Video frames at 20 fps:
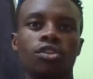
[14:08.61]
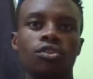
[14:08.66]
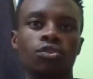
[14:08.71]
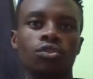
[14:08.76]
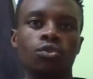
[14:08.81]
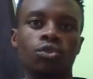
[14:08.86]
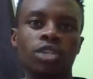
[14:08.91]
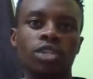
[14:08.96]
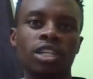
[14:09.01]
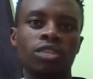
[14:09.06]

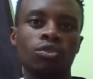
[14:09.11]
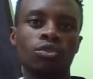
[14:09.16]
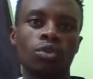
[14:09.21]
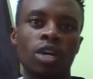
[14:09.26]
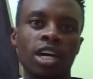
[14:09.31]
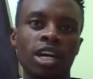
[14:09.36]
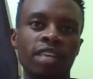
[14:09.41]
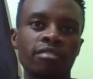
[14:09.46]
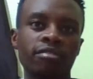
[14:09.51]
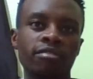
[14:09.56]
you tend to
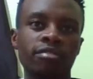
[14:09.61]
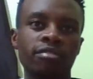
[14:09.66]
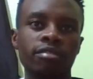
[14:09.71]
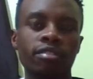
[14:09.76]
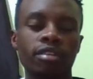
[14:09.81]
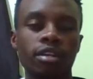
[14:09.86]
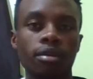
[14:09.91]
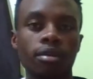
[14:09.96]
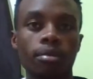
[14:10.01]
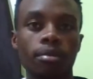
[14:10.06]
have
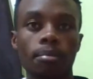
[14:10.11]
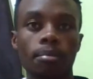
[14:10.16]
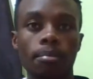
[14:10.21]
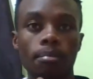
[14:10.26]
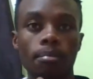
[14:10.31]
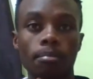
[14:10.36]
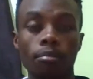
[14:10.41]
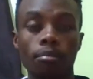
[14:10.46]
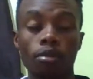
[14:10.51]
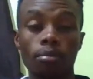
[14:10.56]

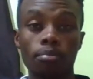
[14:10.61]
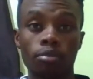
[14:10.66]
more